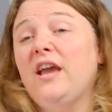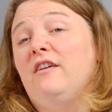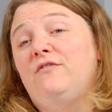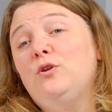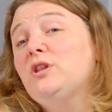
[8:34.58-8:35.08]

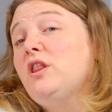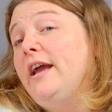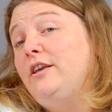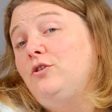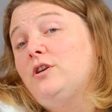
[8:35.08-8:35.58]
If you would
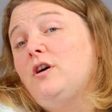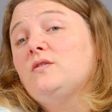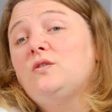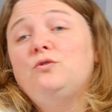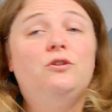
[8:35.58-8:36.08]
like, you could
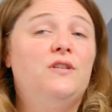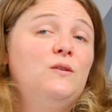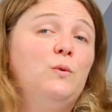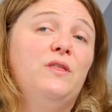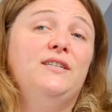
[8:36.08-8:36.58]
also do this
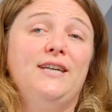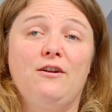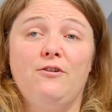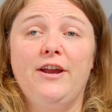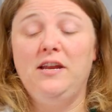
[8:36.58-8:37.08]
with a
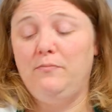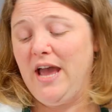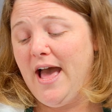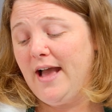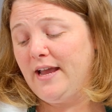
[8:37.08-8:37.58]
decorating
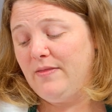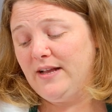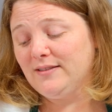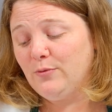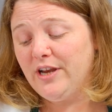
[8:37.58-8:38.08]
bag, and
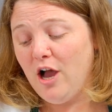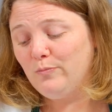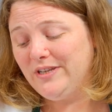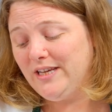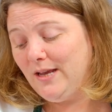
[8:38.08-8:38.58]
that's going to
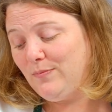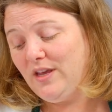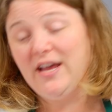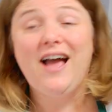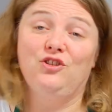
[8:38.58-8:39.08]
help to keep
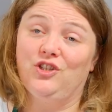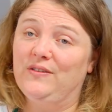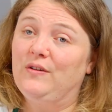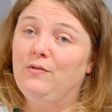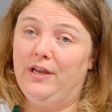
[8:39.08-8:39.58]
the edges
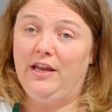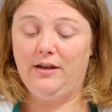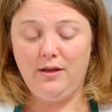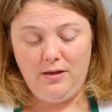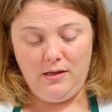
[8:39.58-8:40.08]
clean.